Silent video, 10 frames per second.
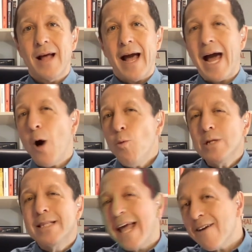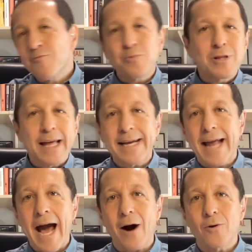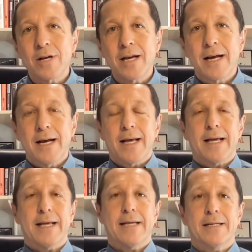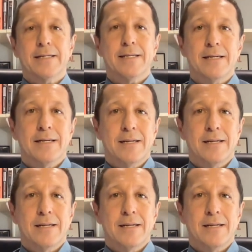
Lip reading: how would they have played out in